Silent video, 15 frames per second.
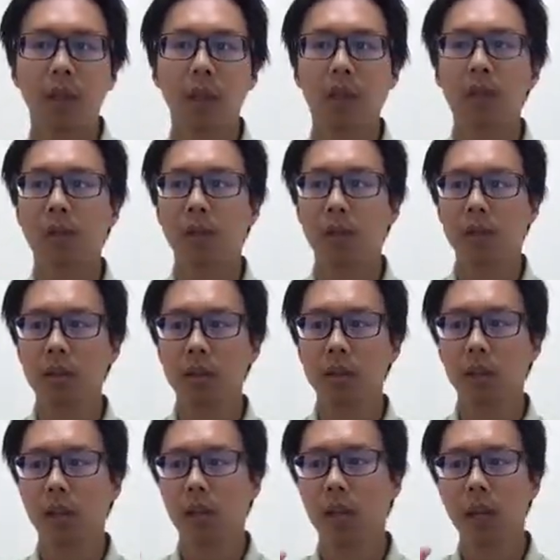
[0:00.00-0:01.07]
so it's
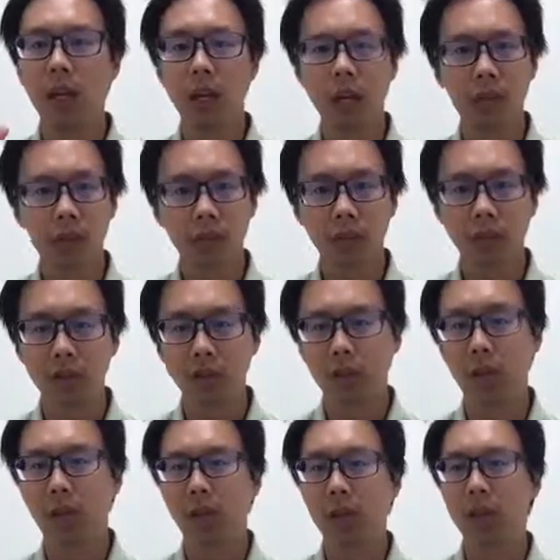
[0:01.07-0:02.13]
highly
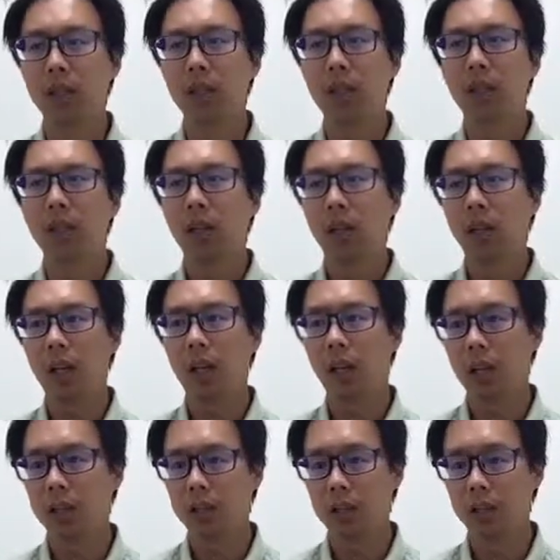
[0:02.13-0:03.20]
concentrated.
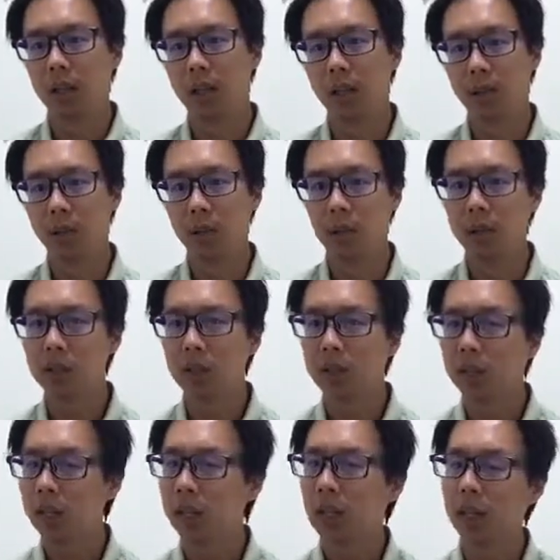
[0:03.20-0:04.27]
It's more
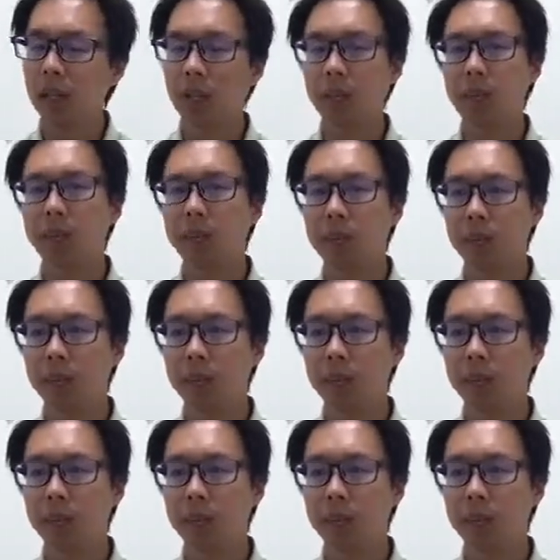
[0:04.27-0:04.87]
sticky type of